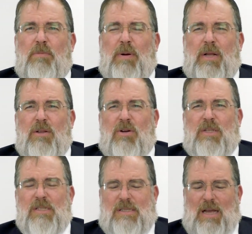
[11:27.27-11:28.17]
but he
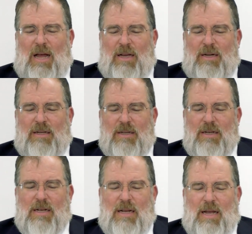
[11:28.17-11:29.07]
looked inside
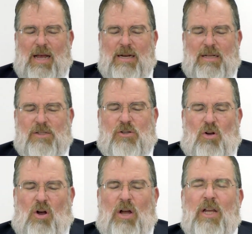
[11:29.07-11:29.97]
and he
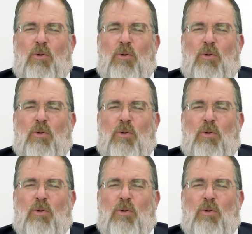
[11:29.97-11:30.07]
saw